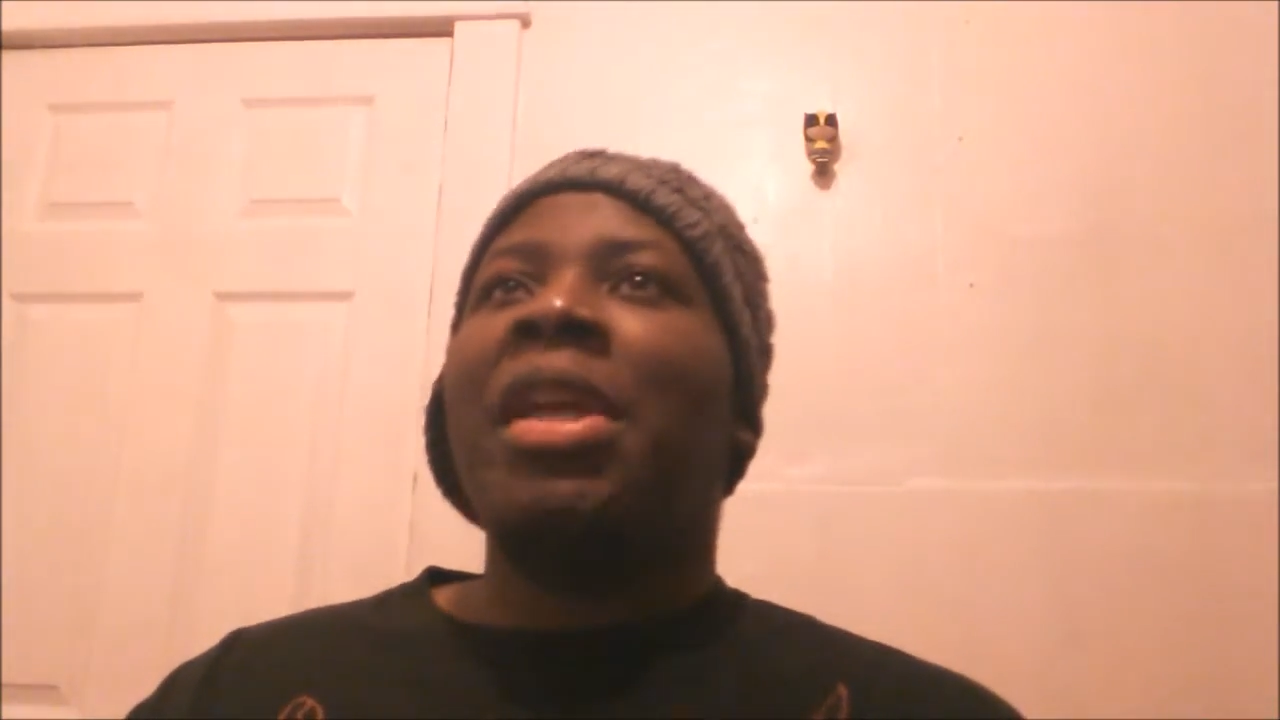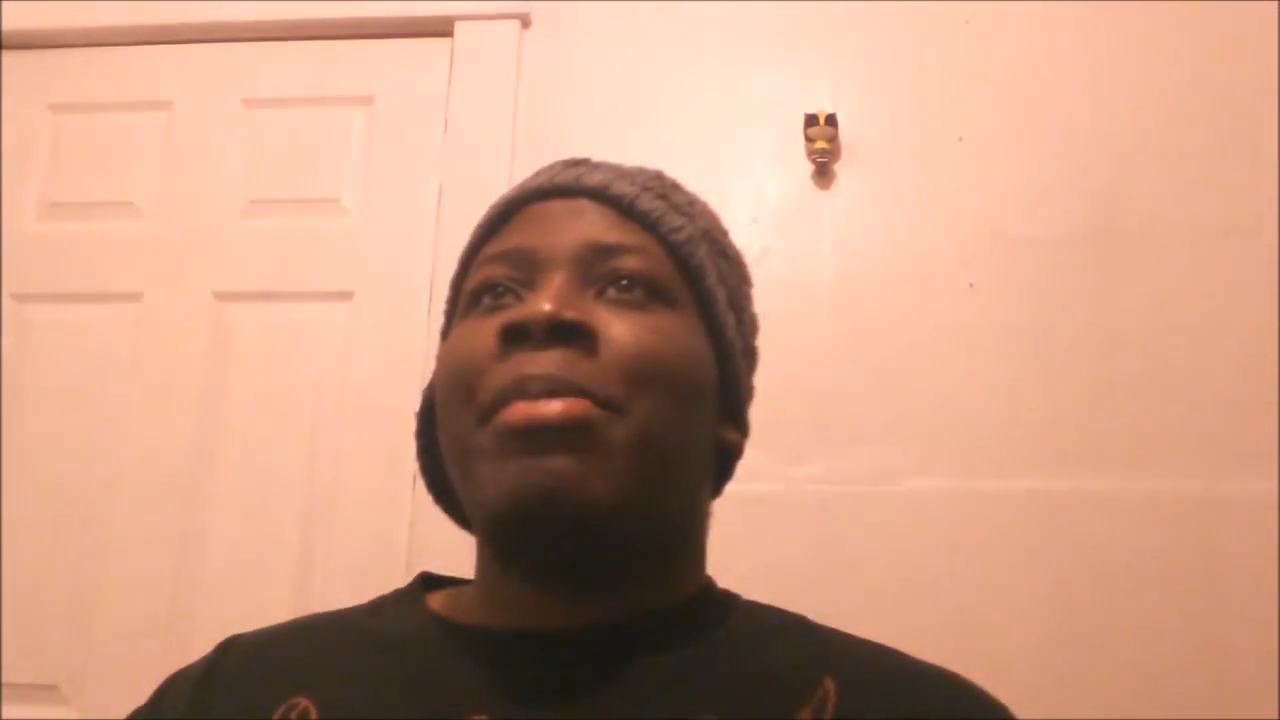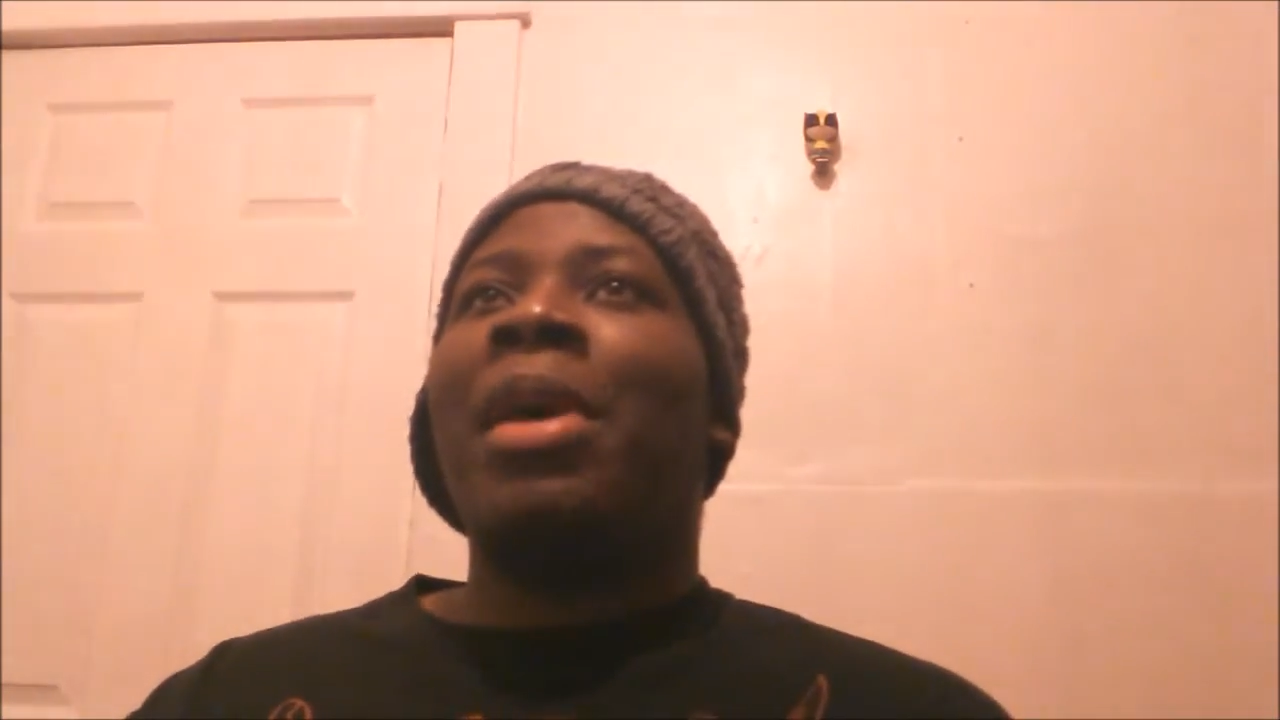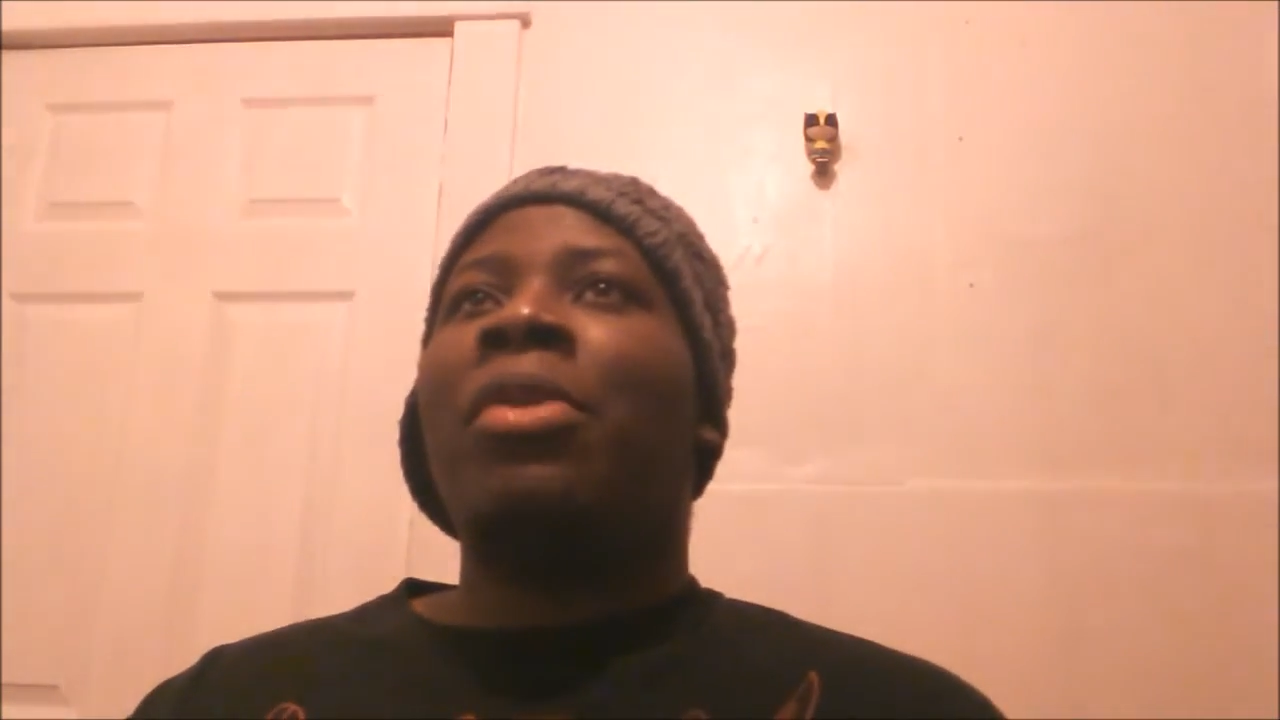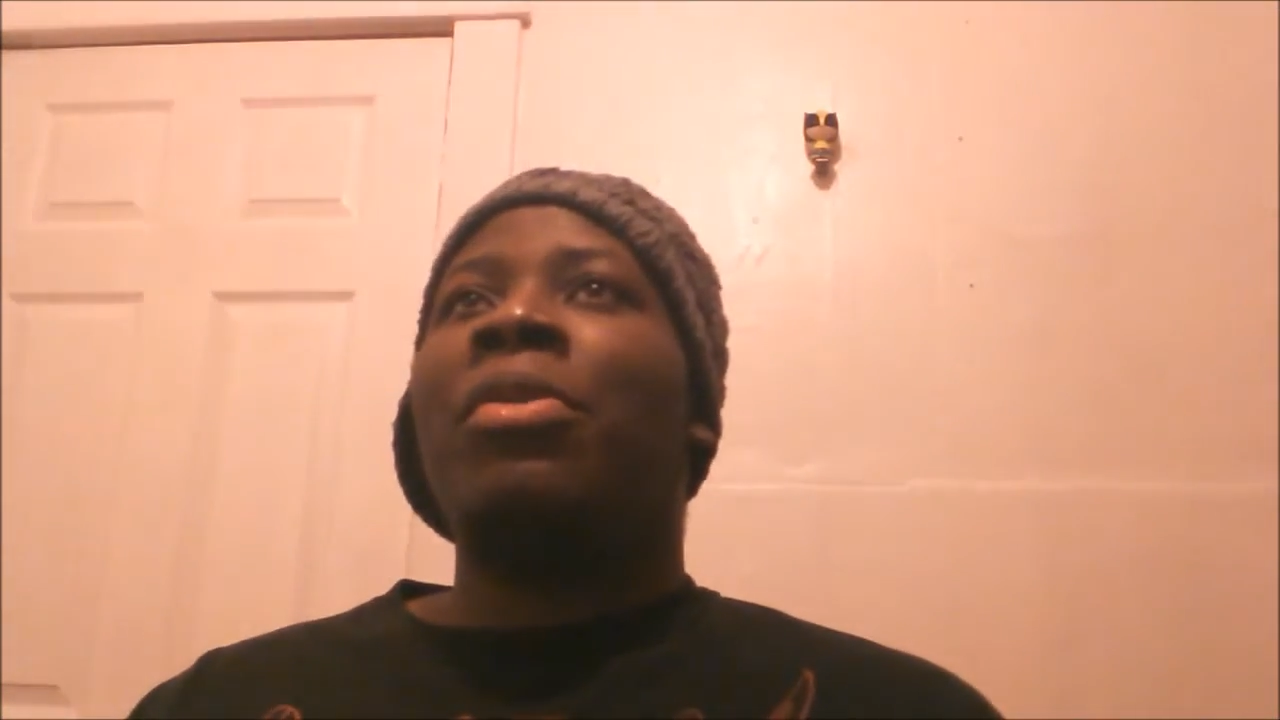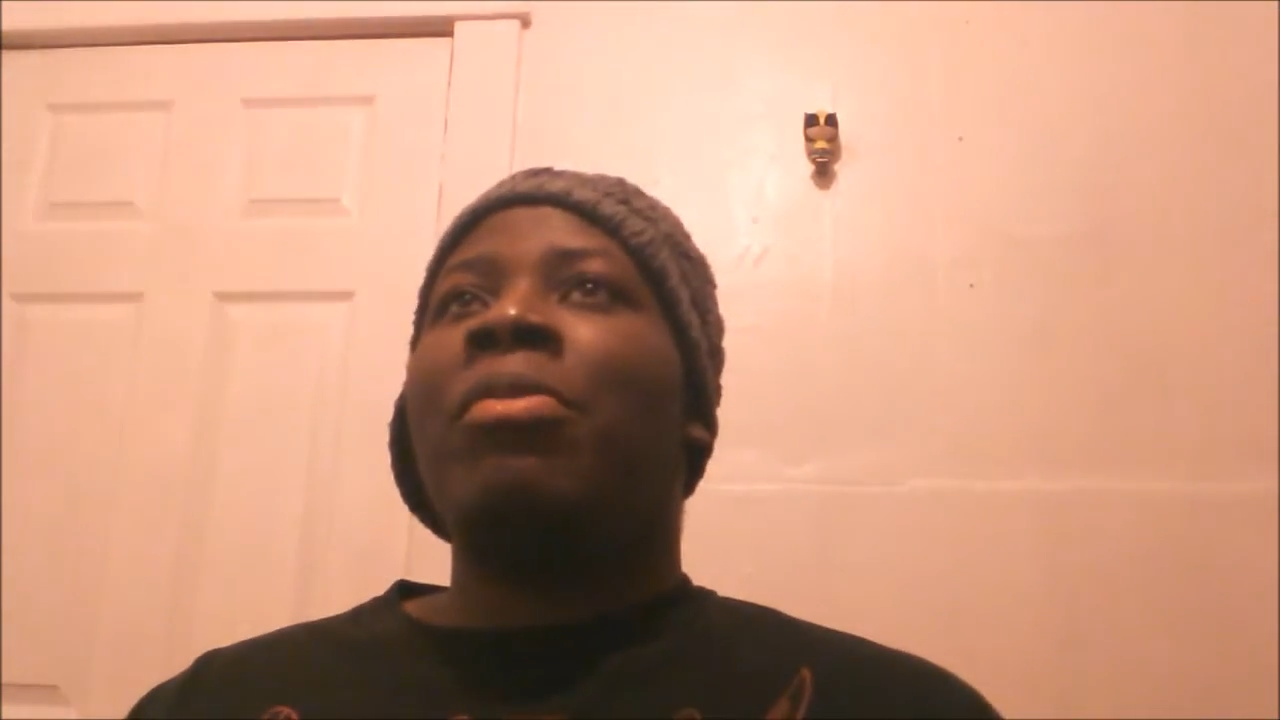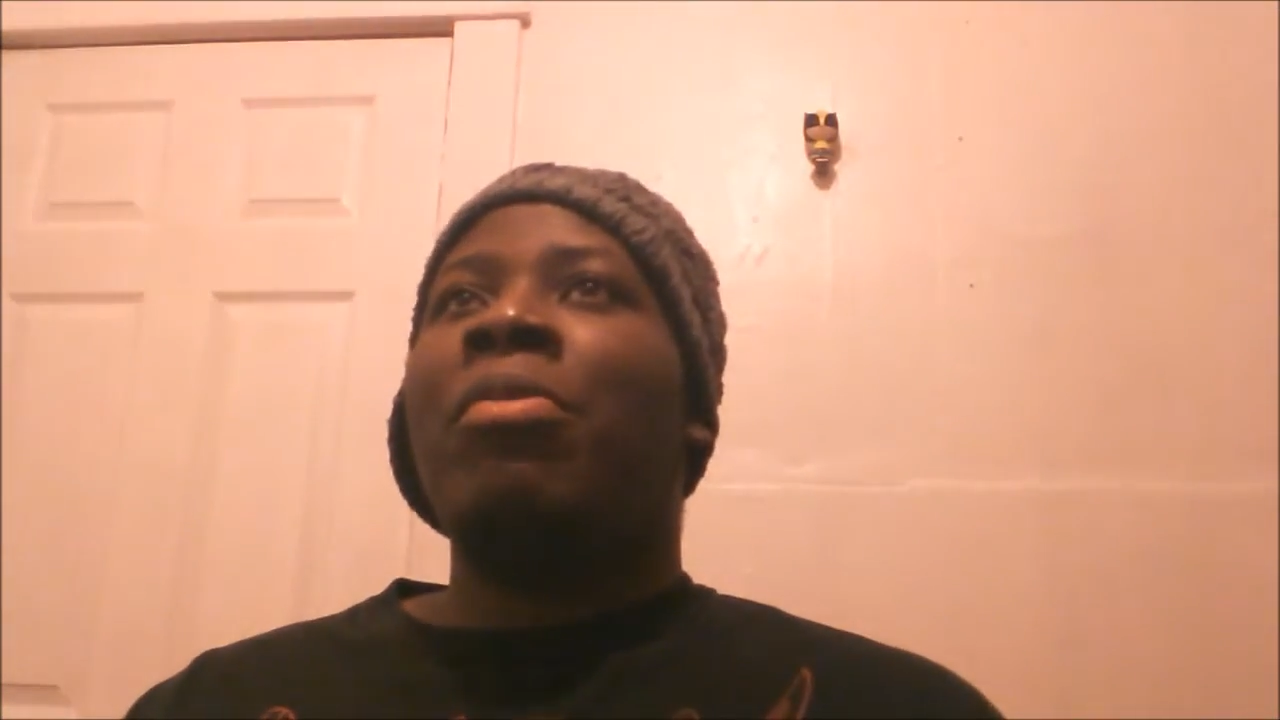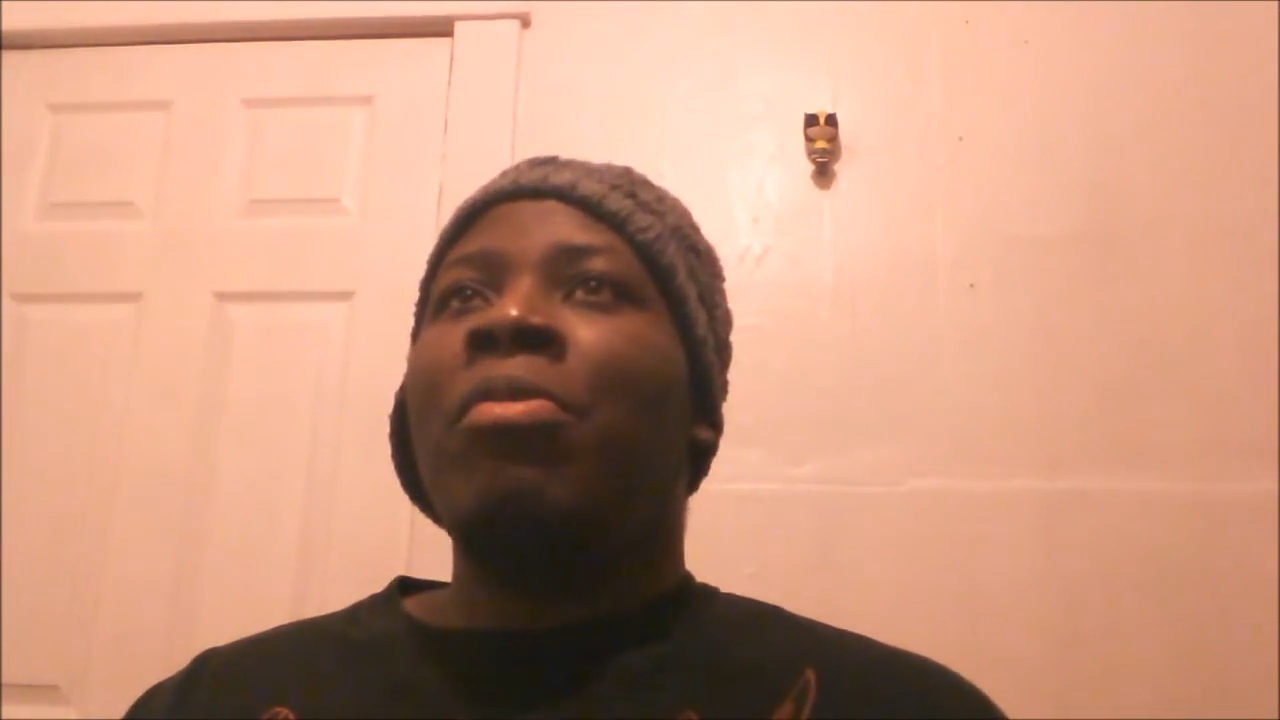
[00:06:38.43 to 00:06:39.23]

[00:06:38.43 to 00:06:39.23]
about